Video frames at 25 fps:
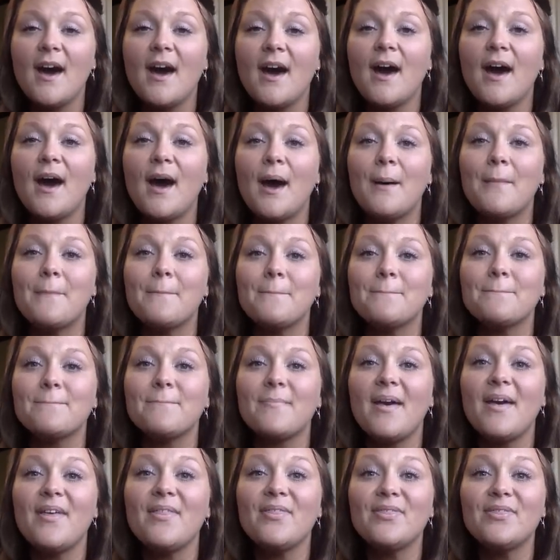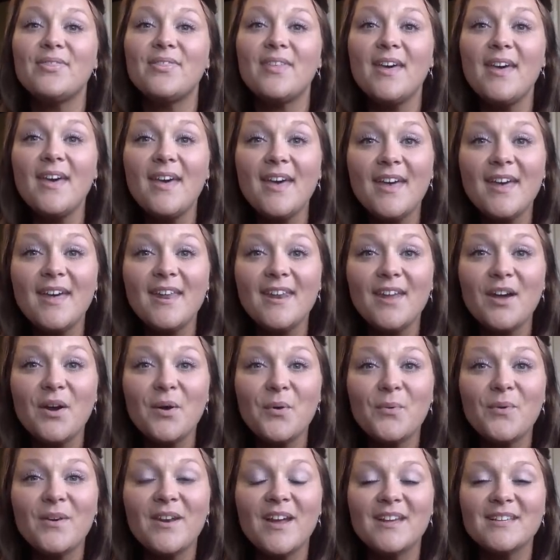And then
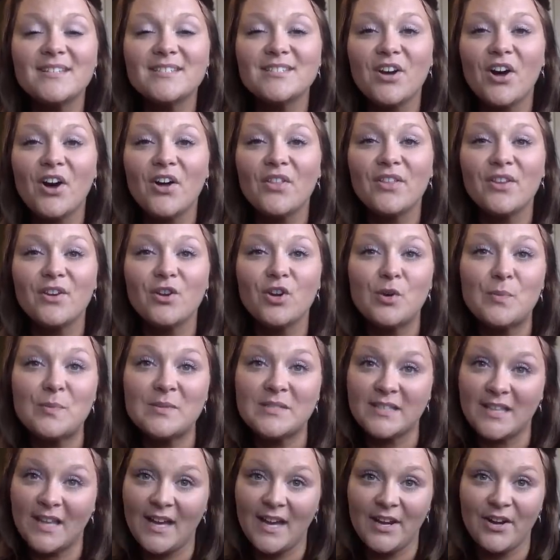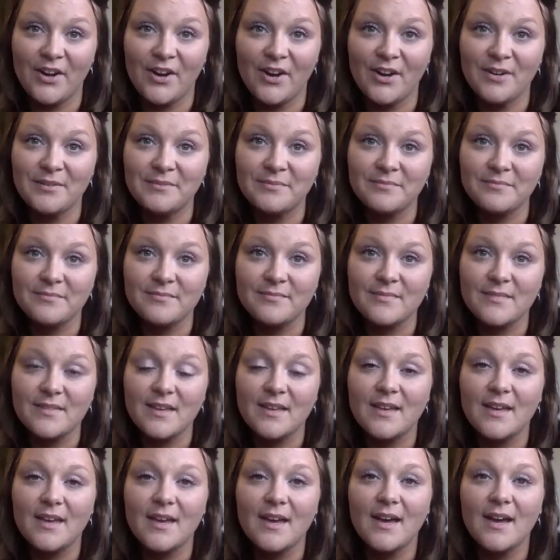when I saw the Oops liner,
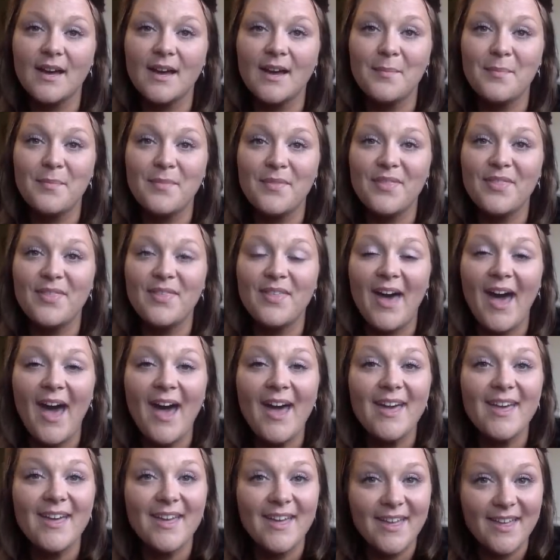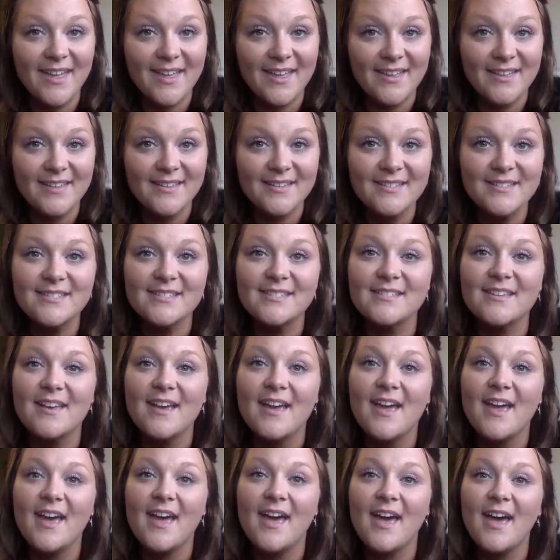that is
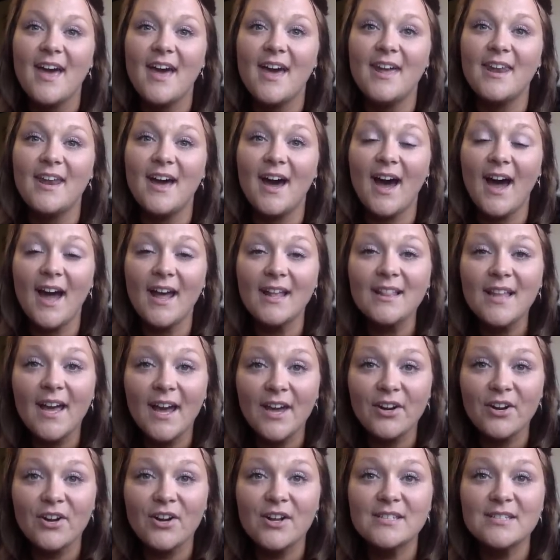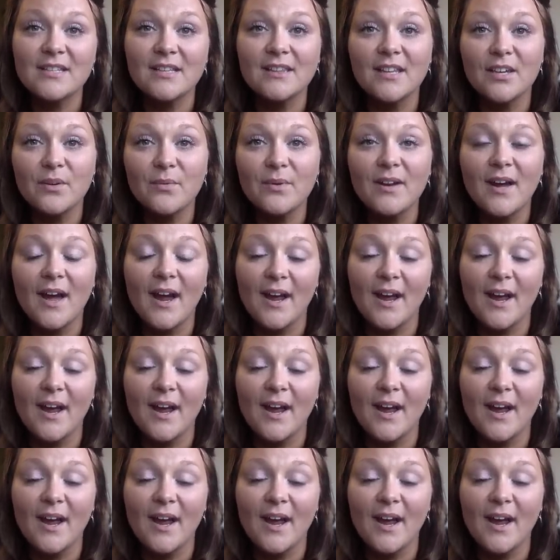an eyeliner. It's a liquid